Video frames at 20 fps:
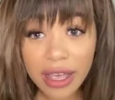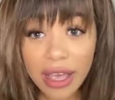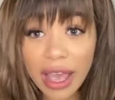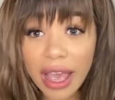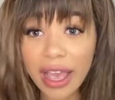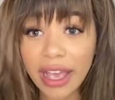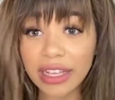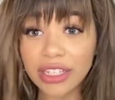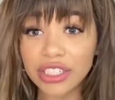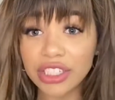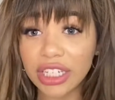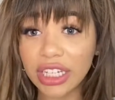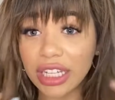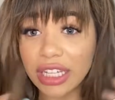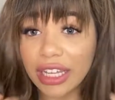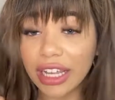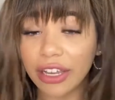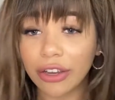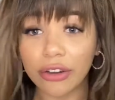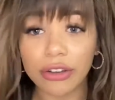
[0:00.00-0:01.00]
and she
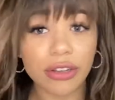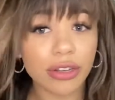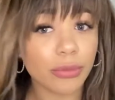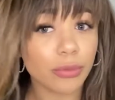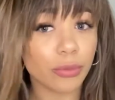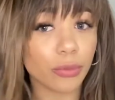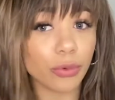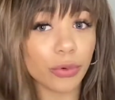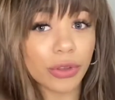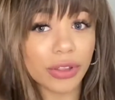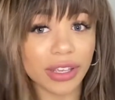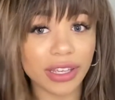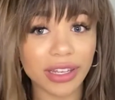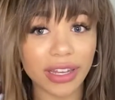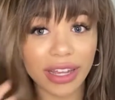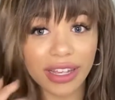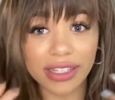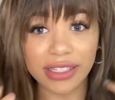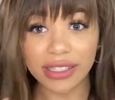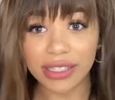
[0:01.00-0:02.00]
layered them really
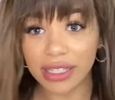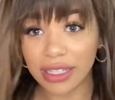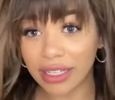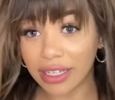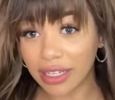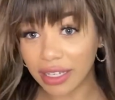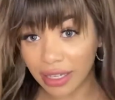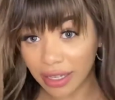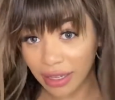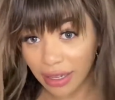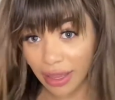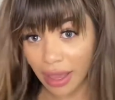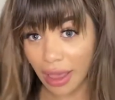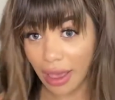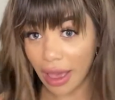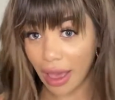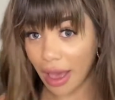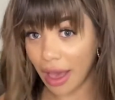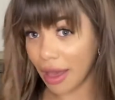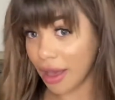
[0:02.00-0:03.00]
nicely.
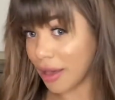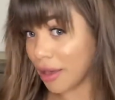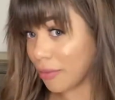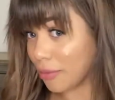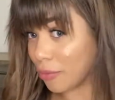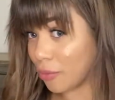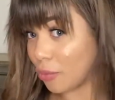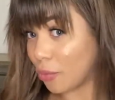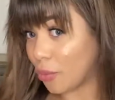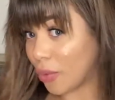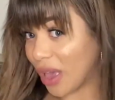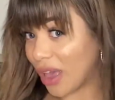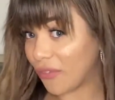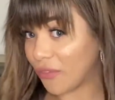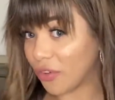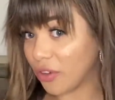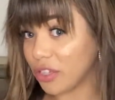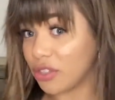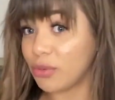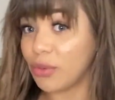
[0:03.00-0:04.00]
At
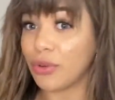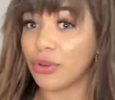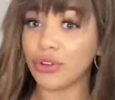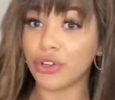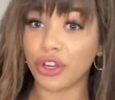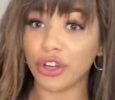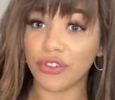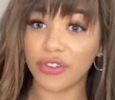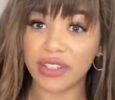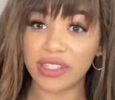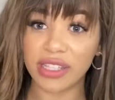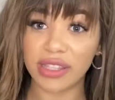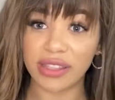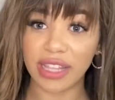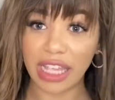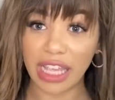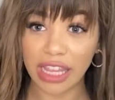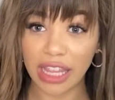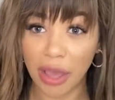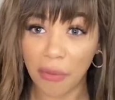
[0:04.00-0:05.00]
first we were nervous and
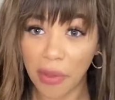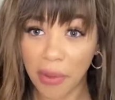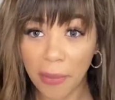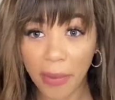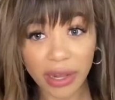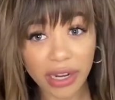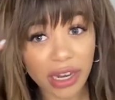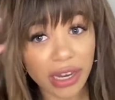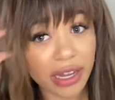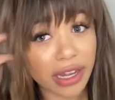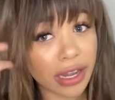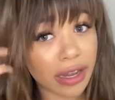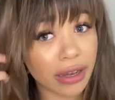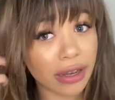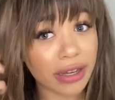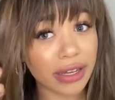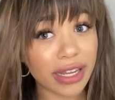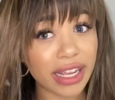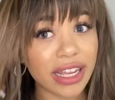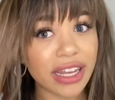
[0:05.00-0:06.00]
thinking that we might have
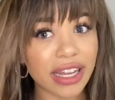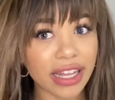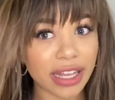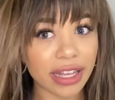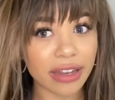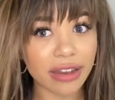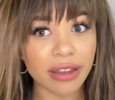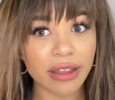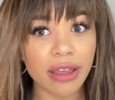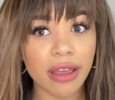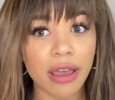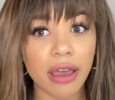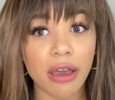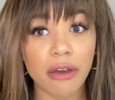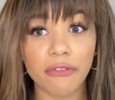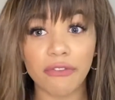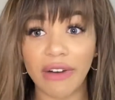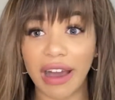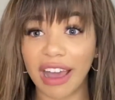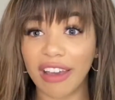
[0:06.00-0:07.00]
needed
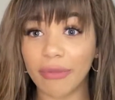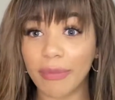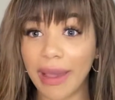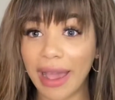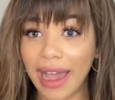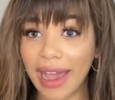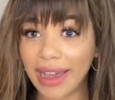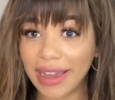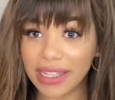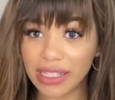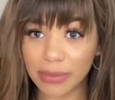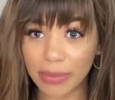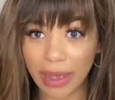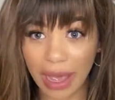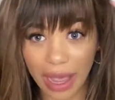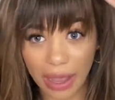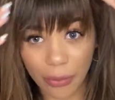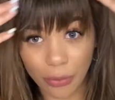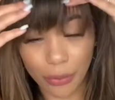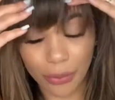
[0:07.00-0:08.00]
5 bags, but I
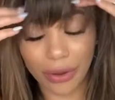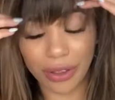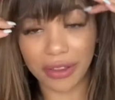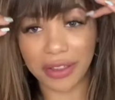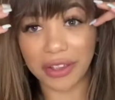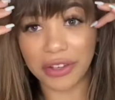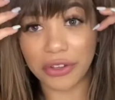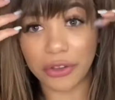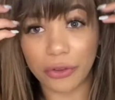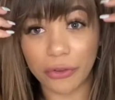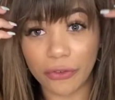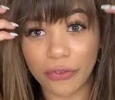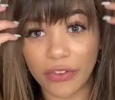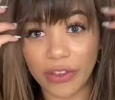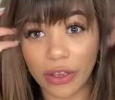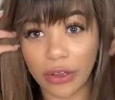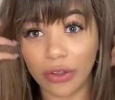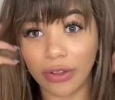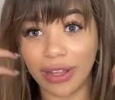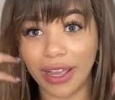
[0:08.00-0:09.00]
really do
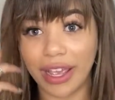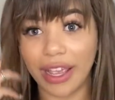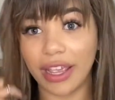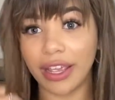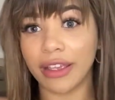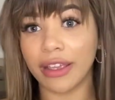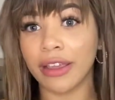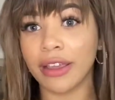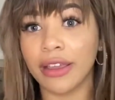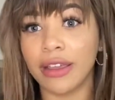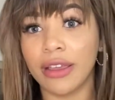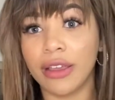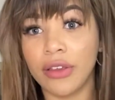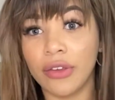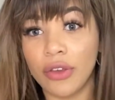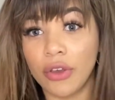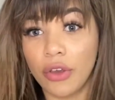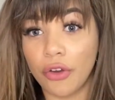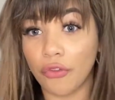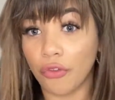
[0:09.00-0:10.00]
feel like
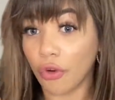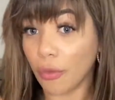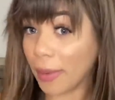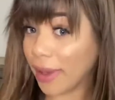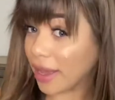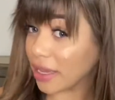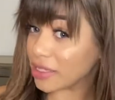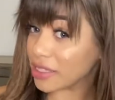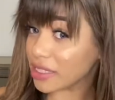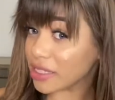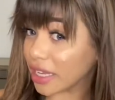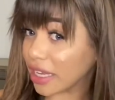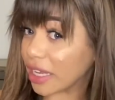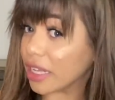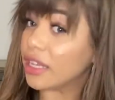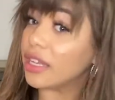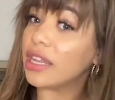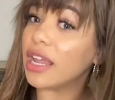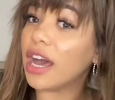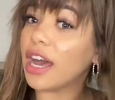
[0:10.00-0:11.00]
4 bags is like
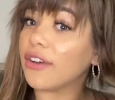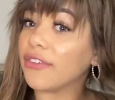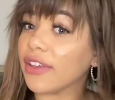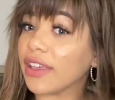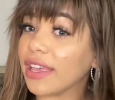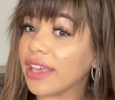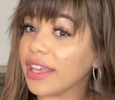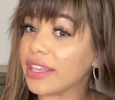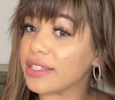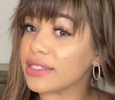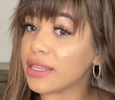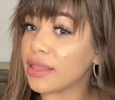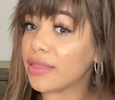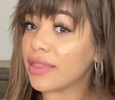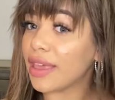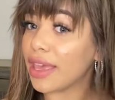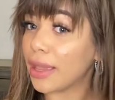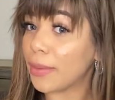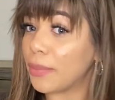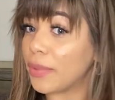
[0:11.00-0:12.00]
enough. Like, it's
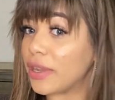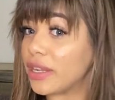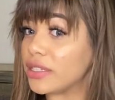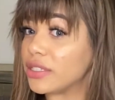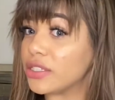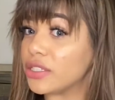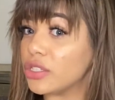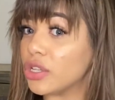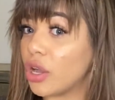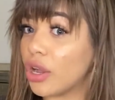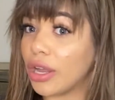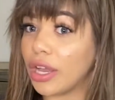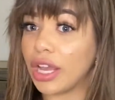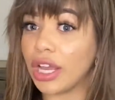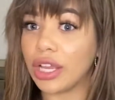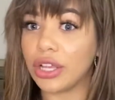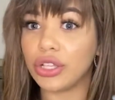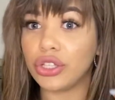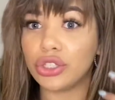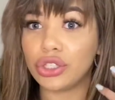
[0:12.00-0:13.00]
thick, but it's not
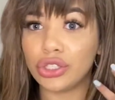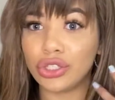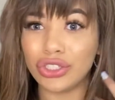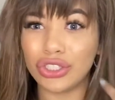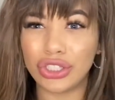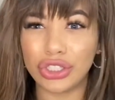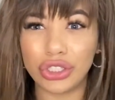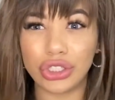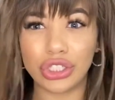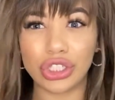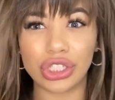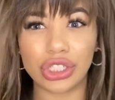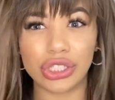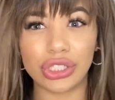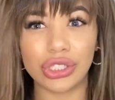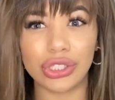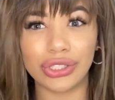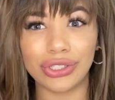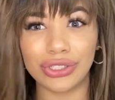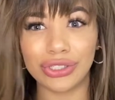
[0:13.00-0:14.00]
just
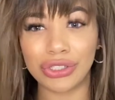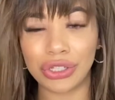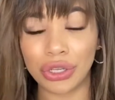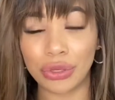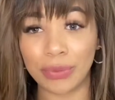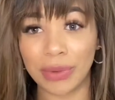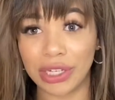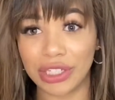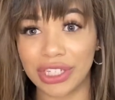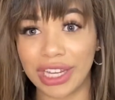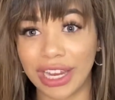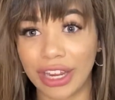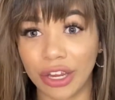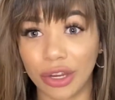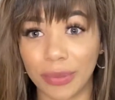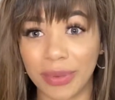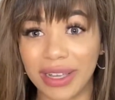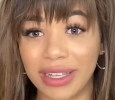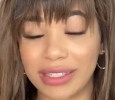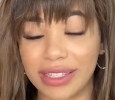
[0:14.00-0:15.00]
too much hair
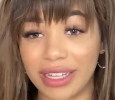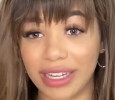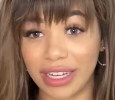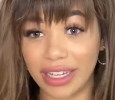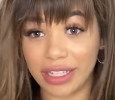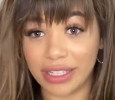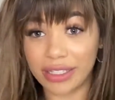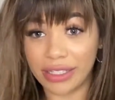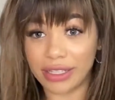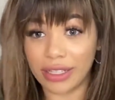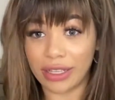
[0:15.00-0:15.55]
because it is